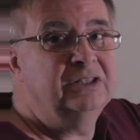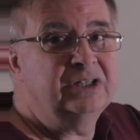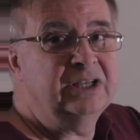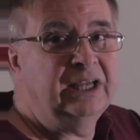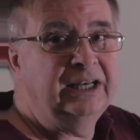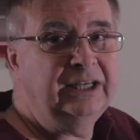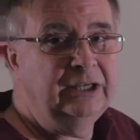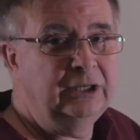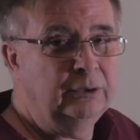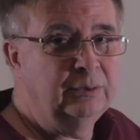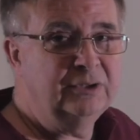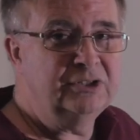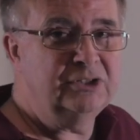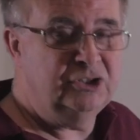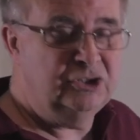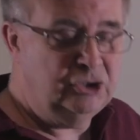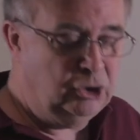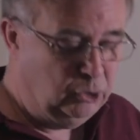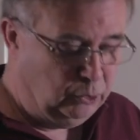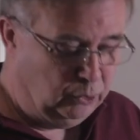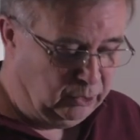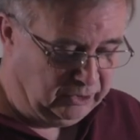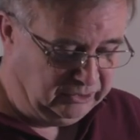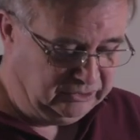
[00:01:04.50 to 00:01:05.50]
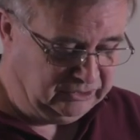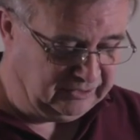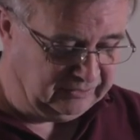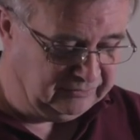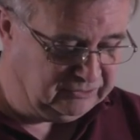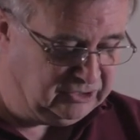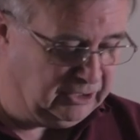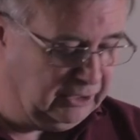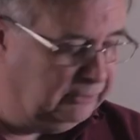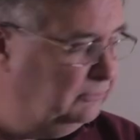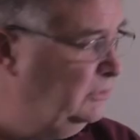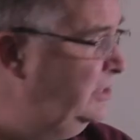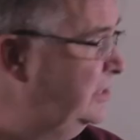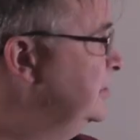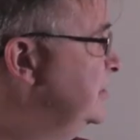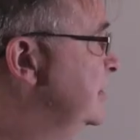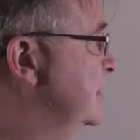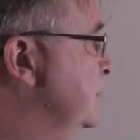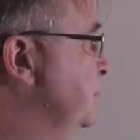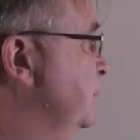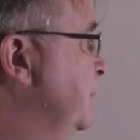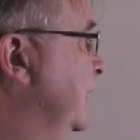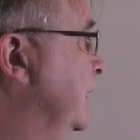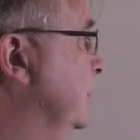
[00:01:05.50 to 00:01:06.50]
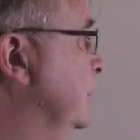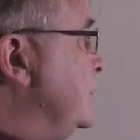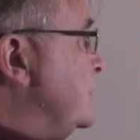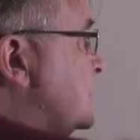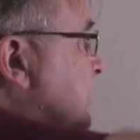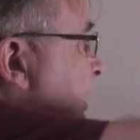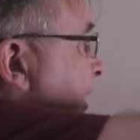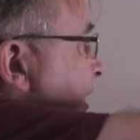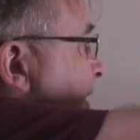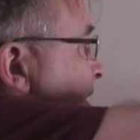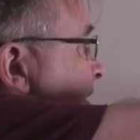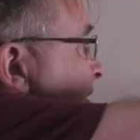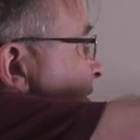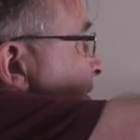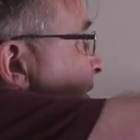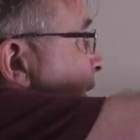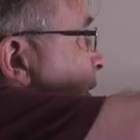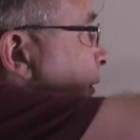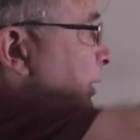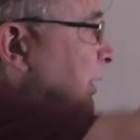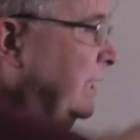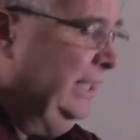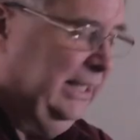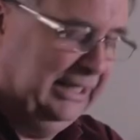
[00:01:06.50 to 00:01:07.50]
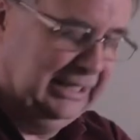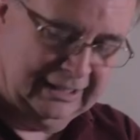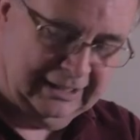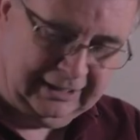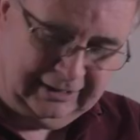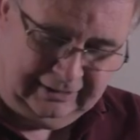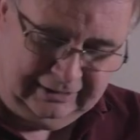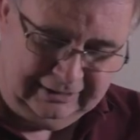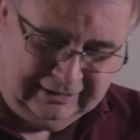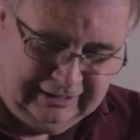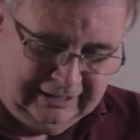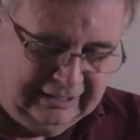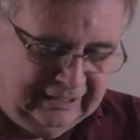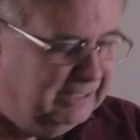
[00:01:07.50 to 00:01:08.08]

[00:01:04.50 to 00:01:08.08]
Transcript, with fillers: telling you it's two octaves. So if this is middle C, this note here,